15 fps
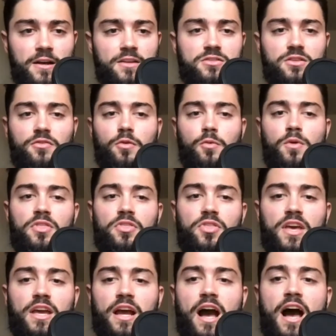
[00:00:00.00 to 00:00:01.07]
So for one
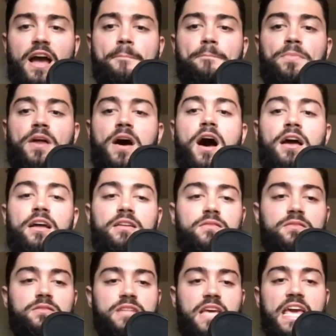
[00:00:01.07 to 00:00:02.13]
thing, I am not
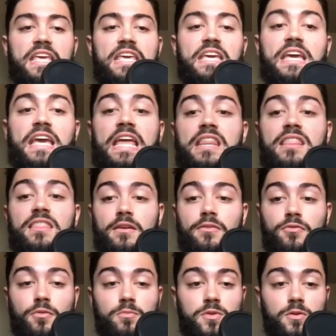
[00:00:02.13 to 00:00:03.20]
taking anything
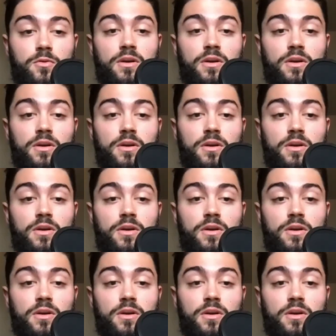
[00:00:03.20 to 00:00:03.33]
from you.